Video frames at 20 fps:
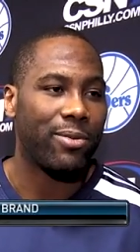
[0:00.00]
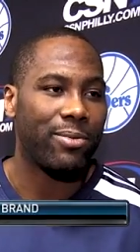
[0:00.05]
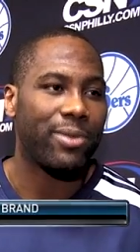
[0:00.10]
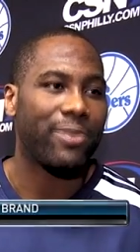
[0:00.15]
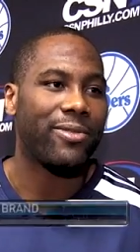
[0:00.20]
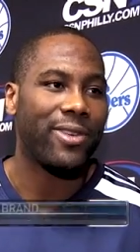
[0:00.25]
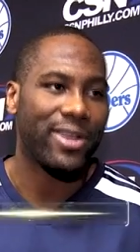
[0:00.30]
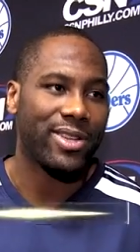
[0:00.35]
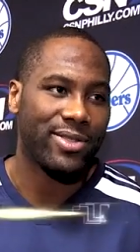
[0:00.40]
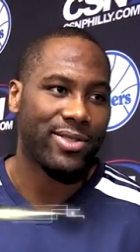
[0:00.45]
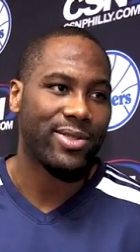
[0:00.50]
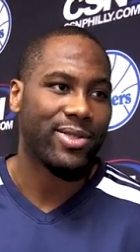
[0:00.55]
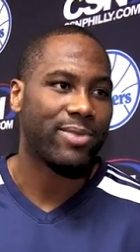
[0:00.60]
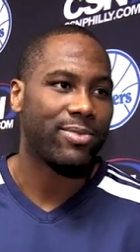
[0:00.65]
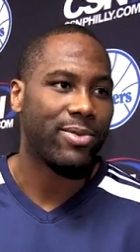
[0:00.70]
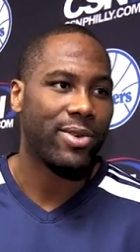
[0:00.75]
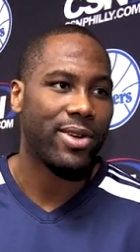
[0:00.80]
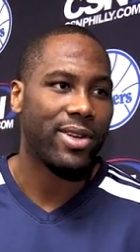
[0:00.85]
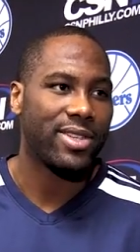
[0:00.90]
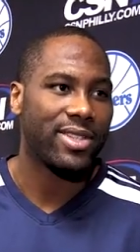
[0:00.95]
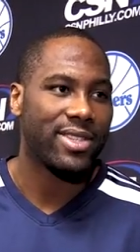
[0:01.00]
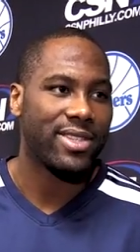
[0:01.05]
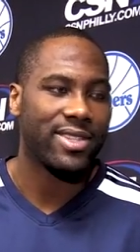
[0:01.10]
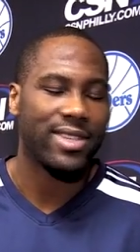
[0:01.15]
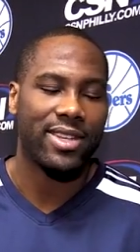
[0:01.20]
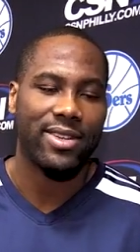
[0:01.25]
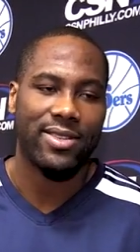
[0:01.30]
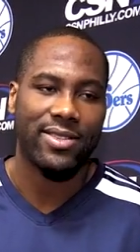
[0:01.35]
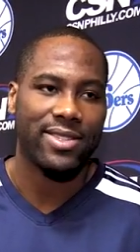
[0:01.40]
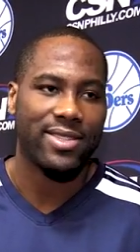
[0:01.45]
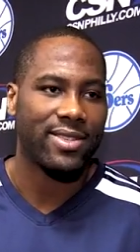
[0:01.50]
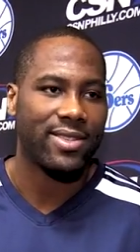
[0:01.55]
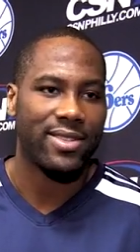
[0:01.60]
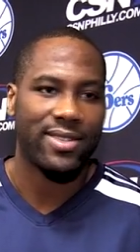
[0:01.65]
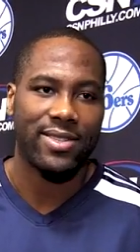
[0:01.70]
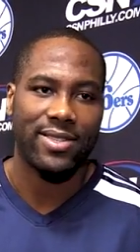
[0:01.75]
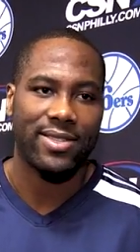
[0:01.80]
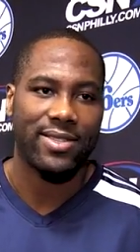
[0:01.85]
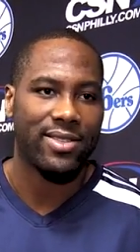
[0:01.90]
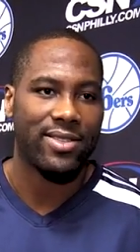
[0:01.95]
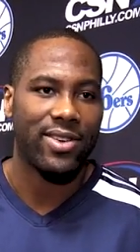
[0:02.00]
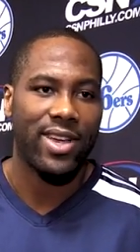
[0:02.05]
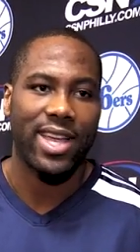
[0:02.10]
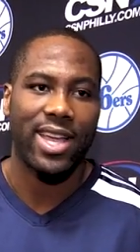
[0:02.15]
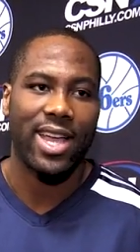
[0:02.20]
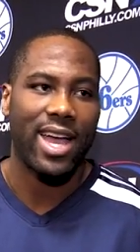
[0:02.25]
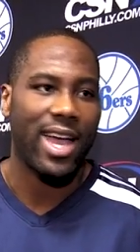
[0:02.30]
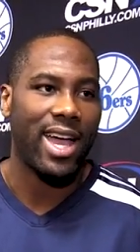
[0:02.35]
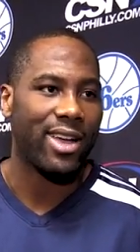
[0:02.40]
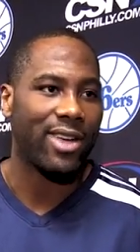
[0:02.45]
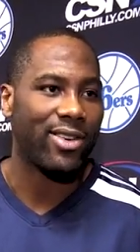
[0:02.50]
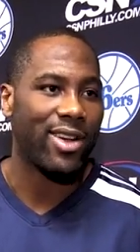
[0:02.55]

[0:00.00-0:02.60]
with professional sports, you know, so he's a great guy,